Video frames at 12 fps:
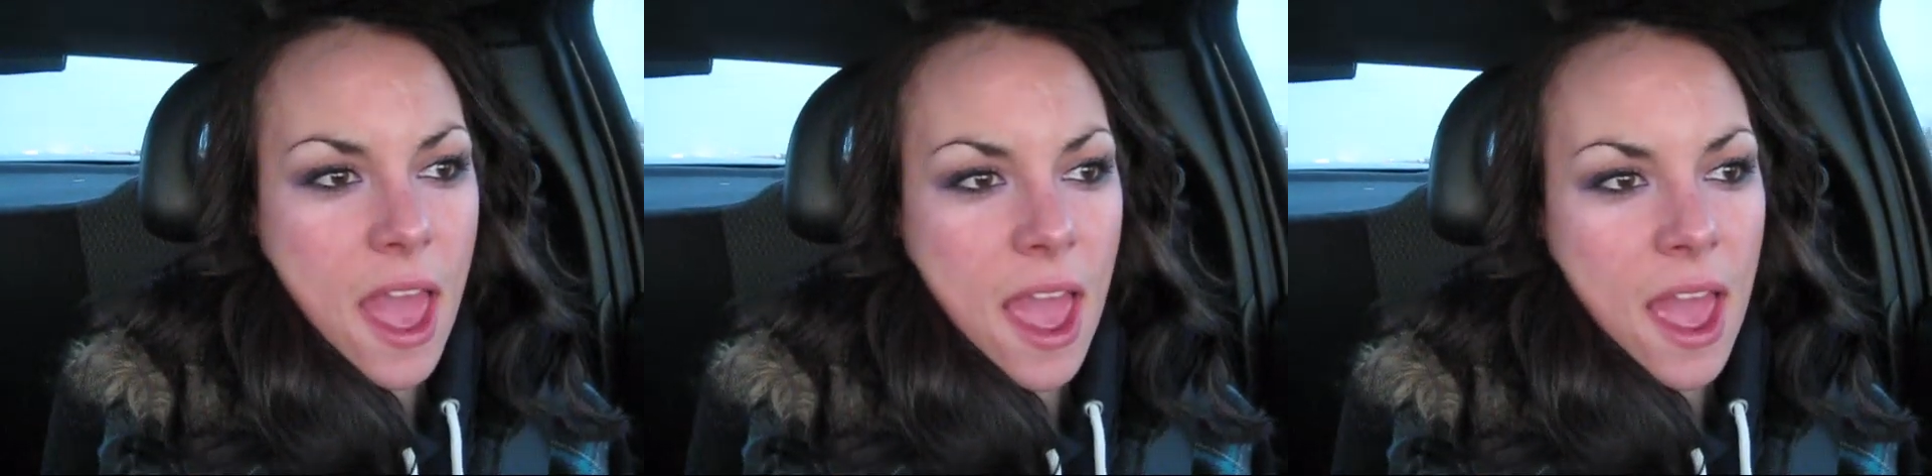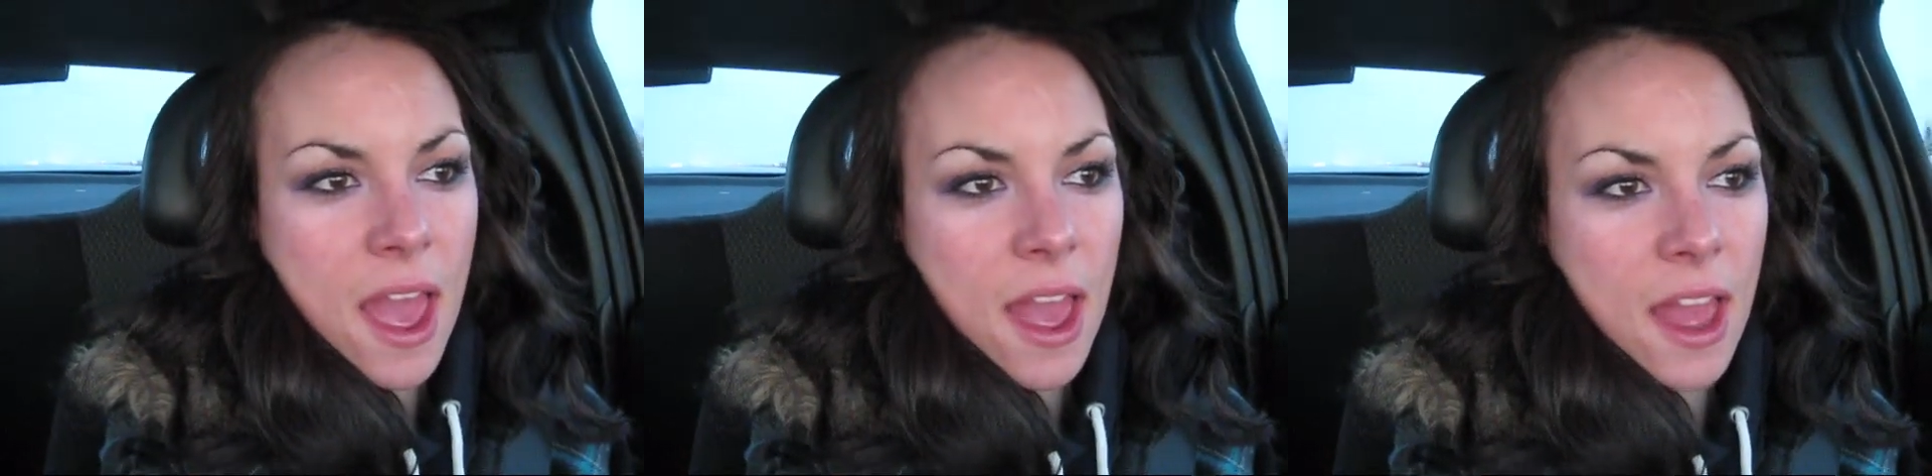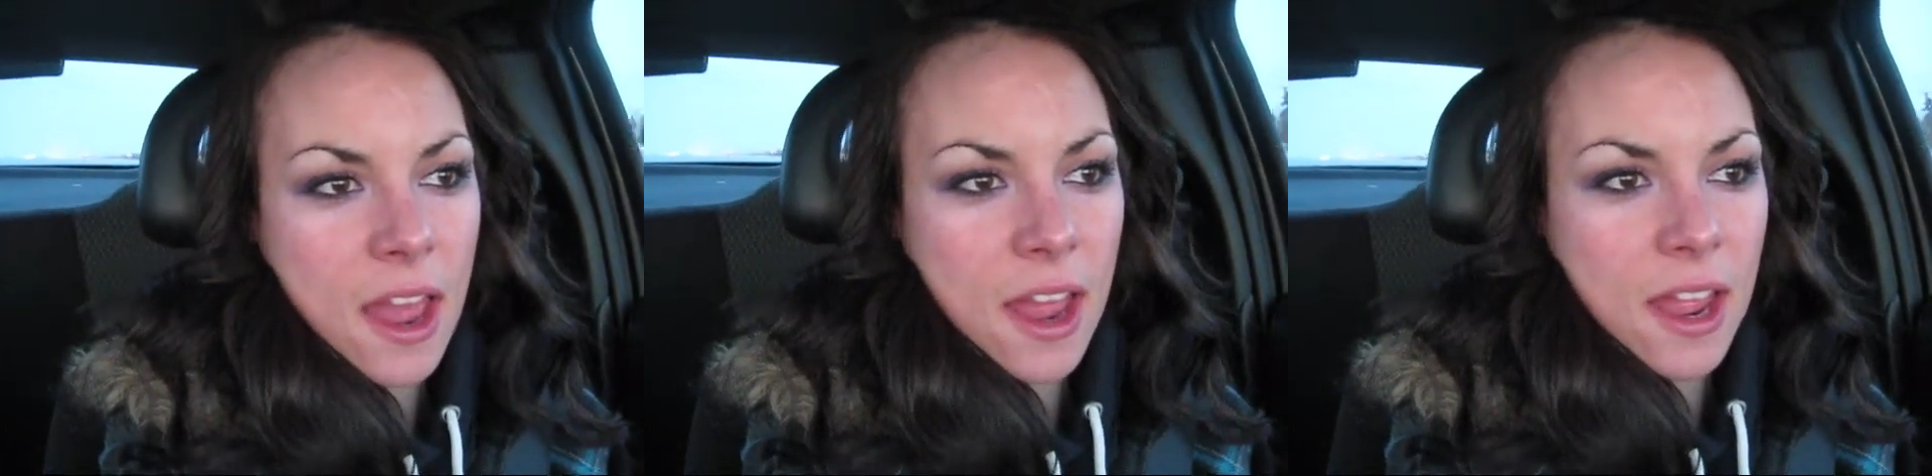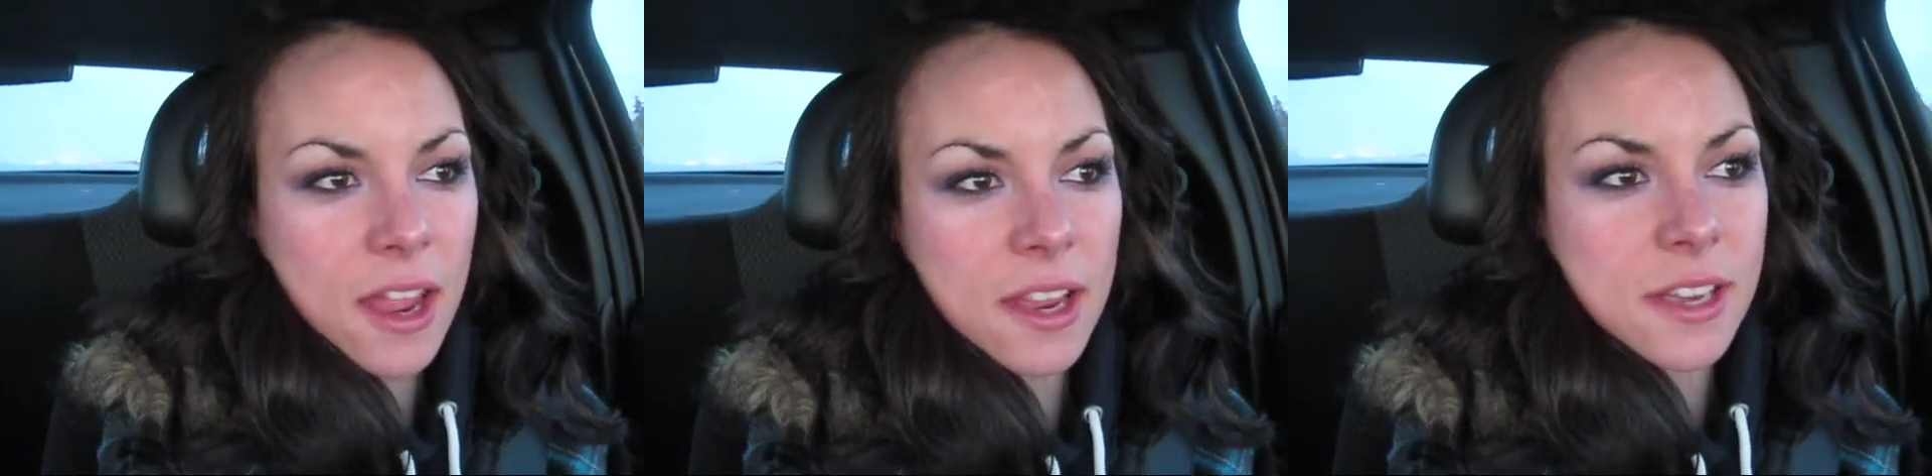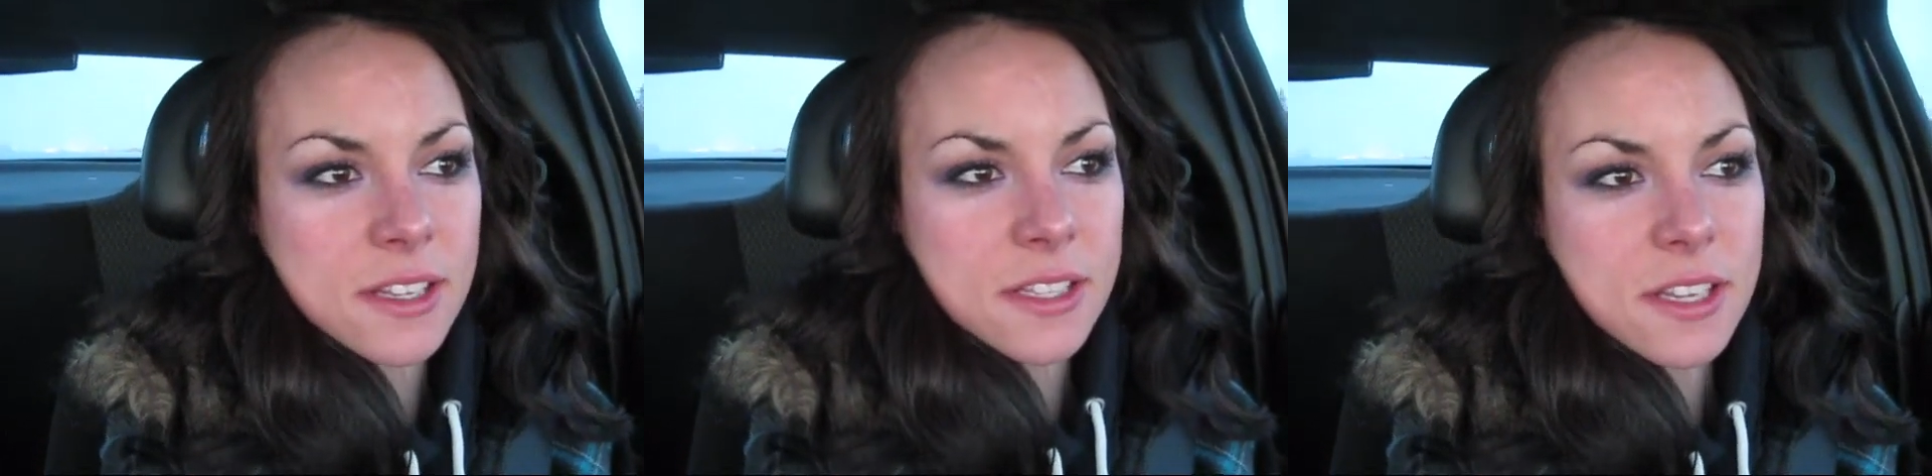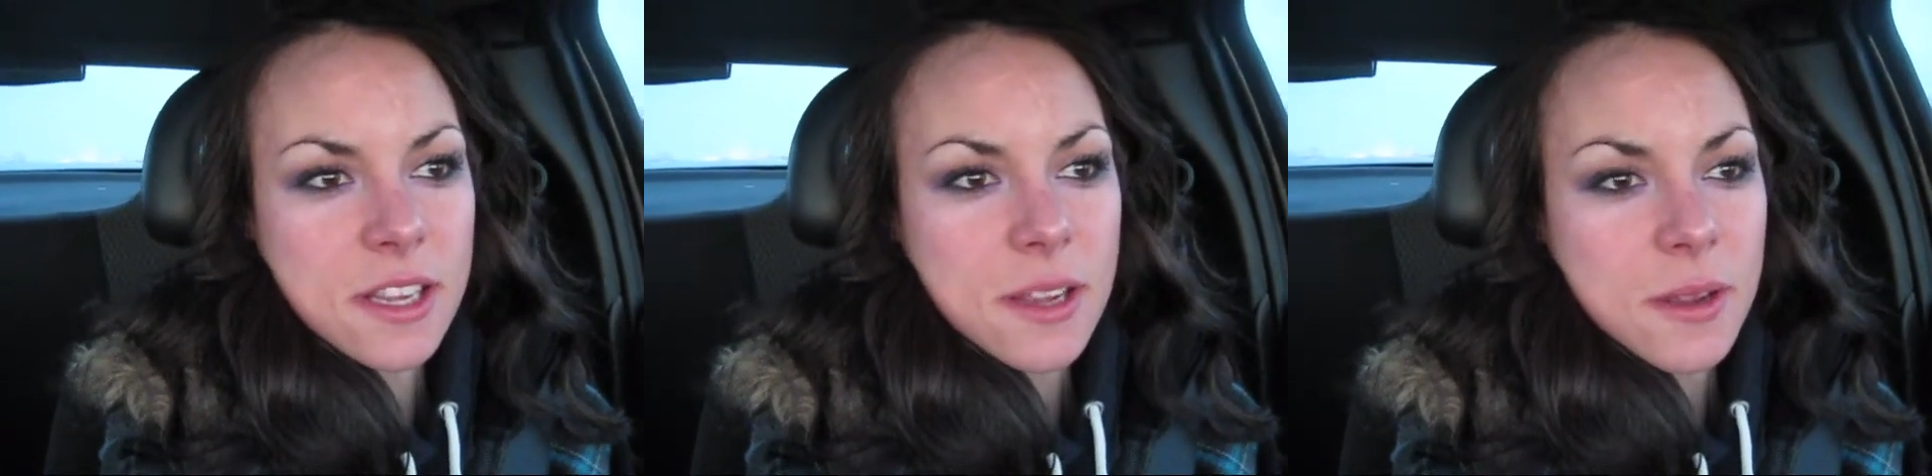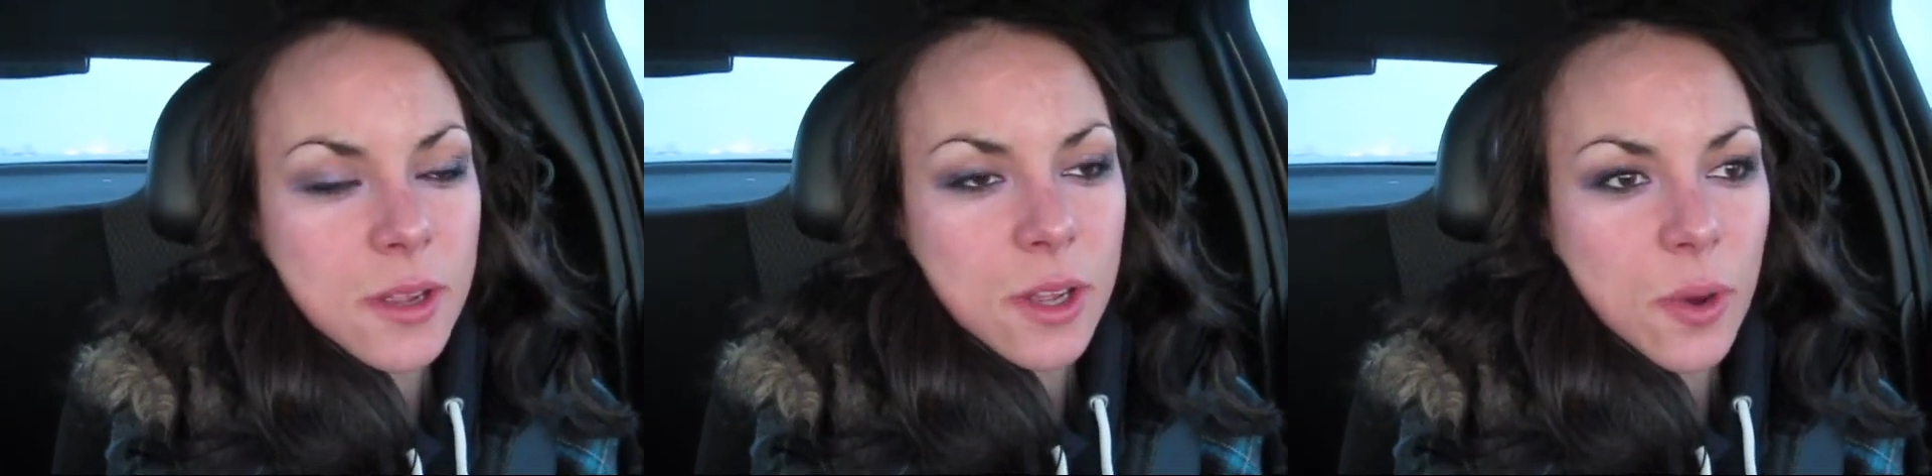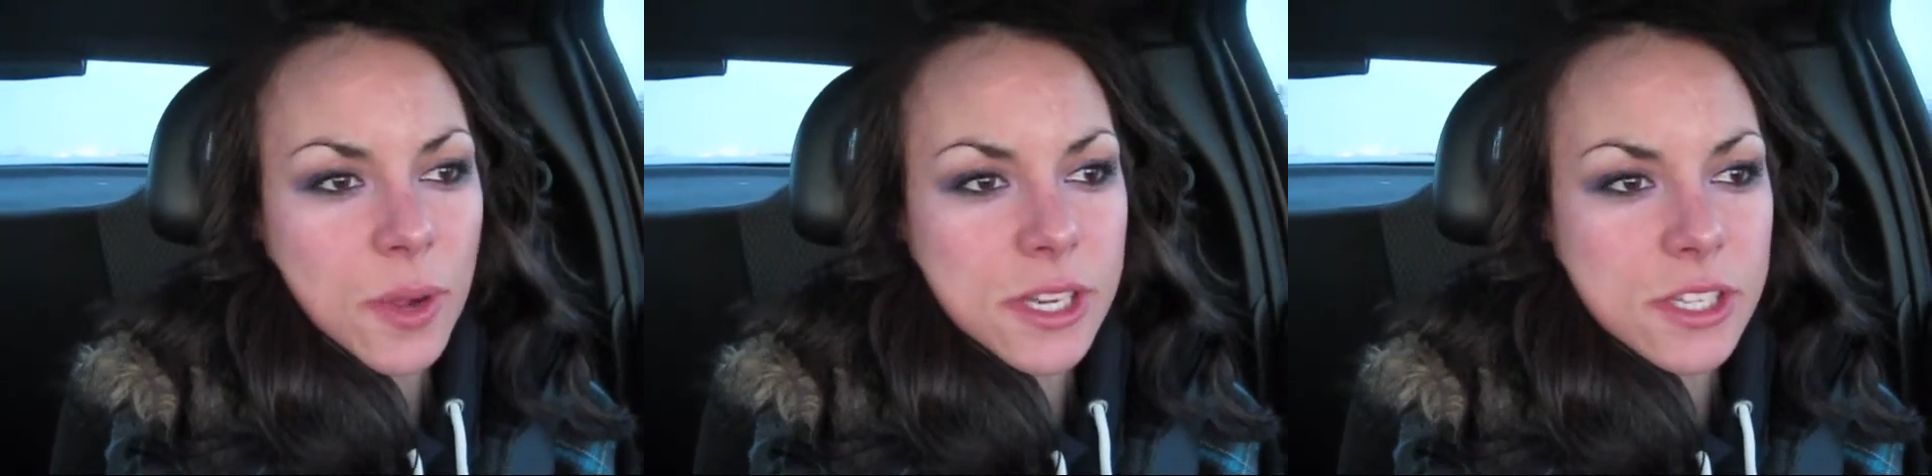and
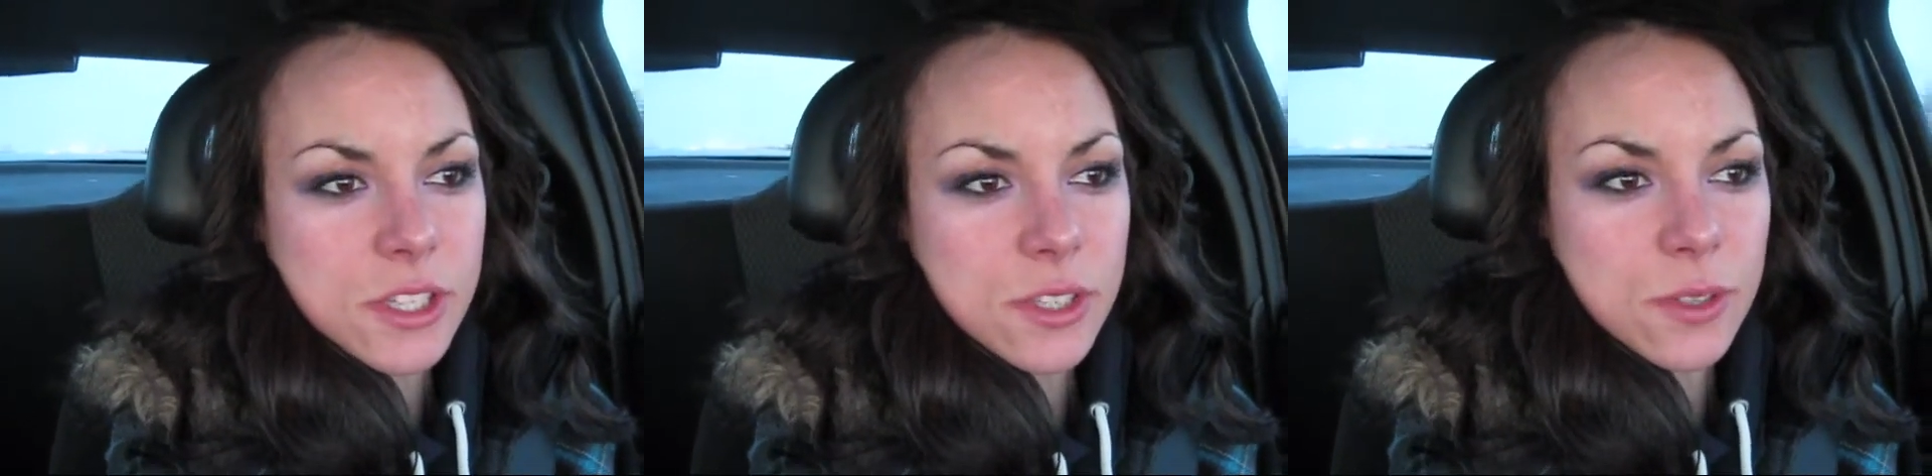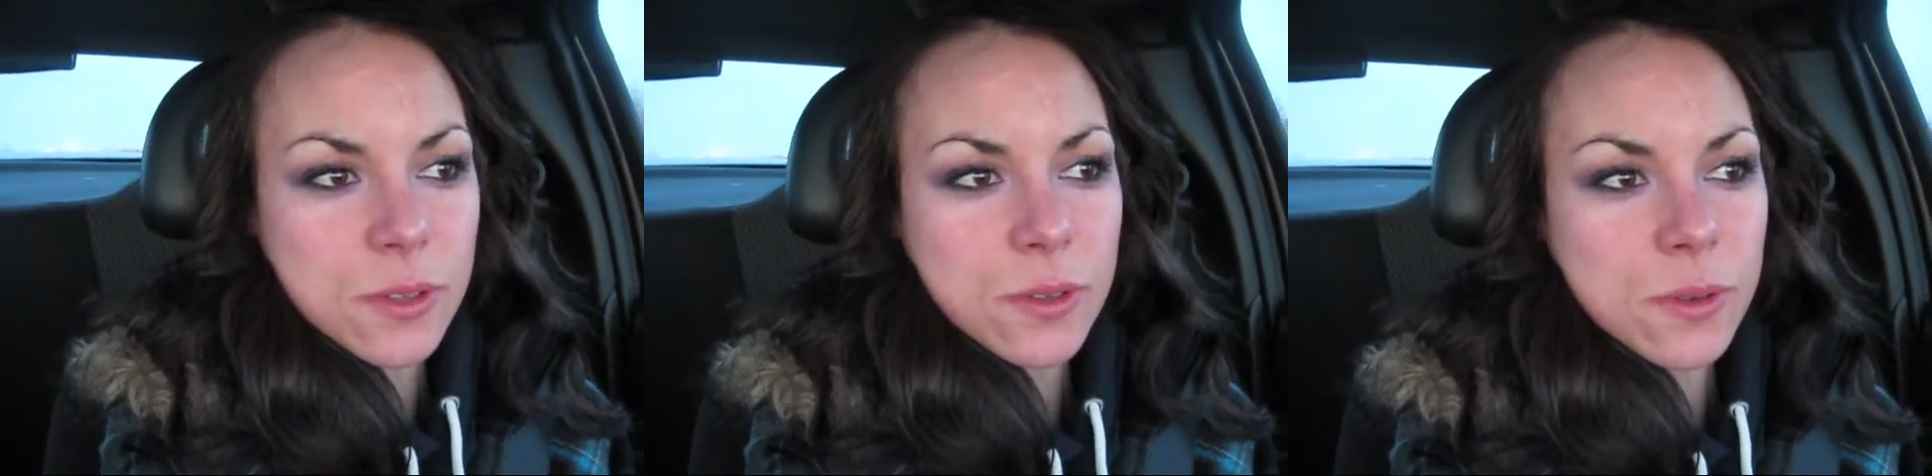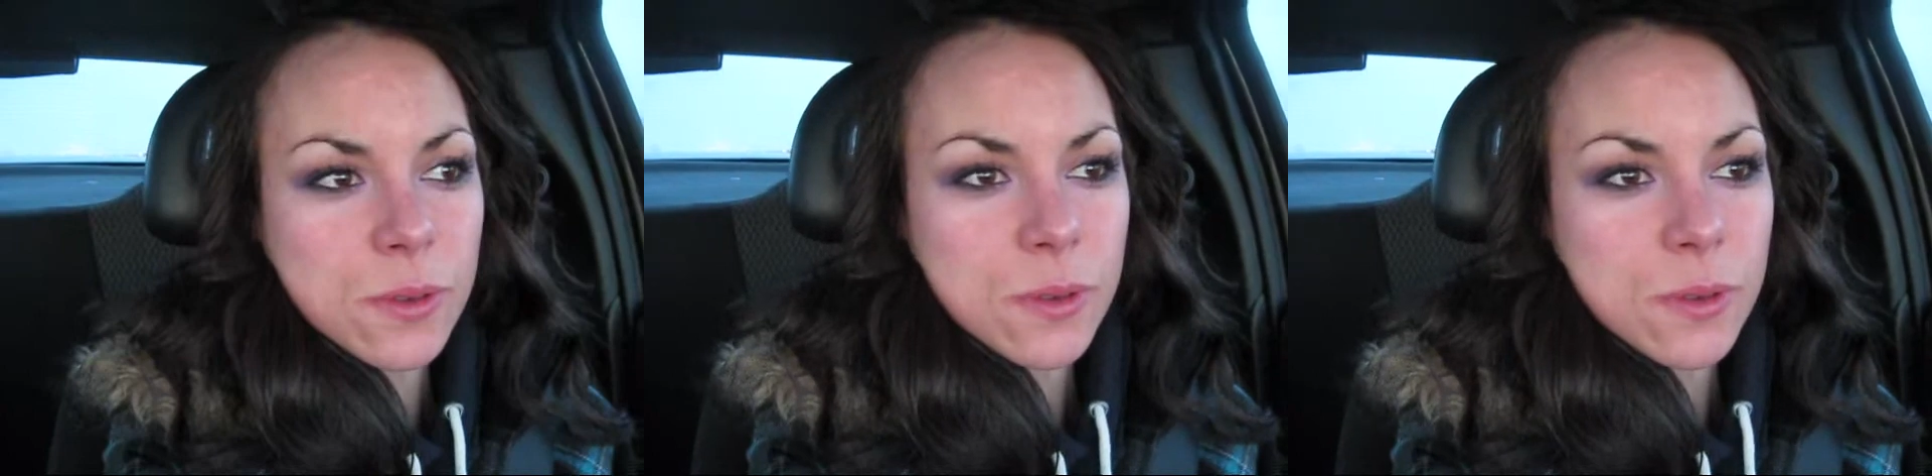going to